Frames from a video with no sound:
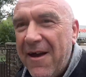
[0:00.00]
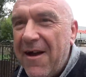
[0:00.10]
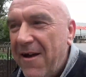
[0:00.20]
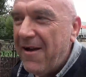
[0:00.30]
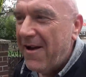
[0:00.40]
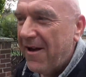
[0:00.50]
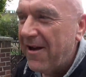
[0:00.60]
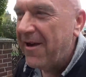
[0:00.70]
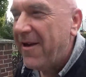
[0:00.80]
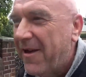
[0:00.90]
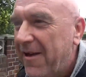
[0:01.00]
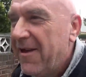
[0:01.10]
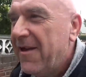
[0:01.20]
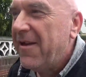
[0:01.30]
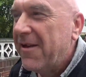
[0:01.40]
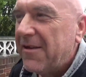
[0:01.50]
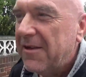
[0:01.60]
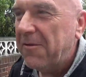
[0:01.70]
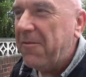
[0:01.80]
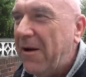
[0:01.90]
uh,
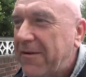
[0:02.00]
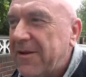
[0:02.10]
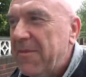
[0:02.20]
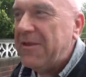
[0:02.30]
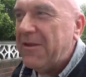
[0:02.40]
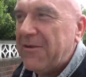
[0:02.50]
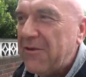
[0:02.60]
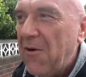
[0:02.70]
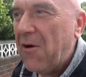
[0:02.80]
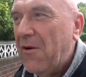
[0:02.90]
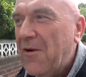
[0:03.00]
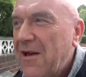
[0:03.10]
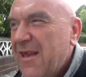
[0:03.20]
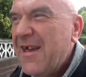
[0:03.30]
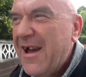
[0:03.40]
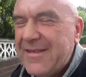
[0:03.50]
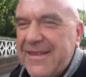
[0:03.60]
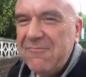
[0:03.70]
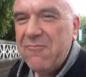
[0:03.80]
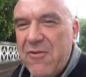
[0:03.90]
you know, whilst I'm in the store, I
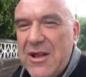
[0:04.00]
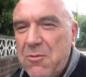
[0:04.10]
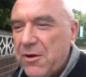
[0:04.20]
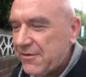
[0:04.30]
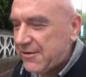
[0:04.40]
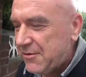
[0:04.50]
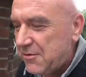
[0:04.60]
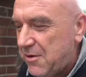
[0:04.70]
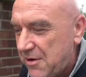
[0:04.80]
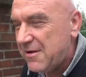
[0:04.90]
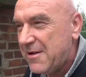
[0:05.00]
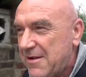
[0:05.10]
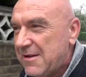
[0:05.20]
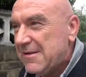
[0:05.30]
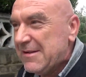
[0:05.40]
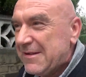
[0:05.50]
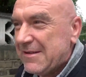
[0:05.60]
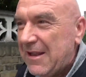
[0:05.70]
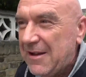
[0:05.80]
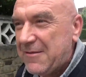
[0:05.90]
didn't really want to
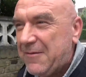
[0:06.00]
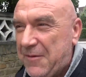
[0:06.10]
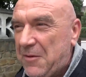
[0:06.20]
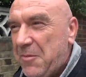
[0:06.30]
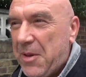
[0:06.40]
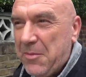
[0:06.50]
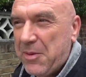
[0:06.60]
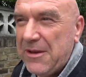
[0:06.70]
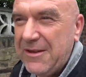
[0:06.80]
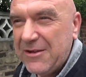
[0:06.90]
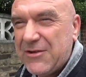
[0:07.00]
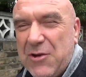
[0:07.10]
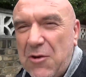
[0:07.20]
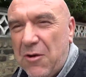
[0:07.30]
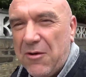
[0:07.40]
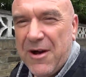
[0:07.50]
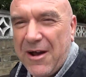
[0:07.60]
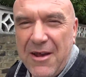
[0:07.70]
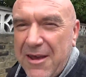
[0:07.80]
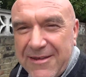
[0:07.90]
like film people in the store.
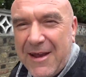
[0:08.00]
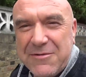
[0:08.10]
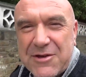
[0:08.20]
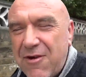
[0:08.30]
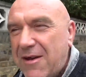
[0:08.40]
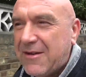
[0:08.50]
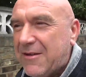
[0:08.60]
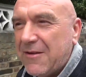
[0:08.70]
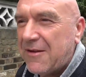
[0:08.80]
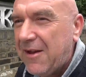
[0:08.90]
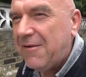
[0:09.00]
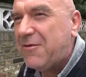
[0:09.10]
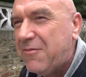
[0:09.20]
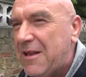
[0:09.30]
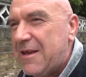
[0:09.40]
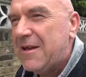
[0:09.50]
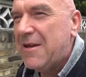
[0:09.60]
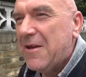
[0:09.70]
And it sounds crazy, doesn't it? It sounds really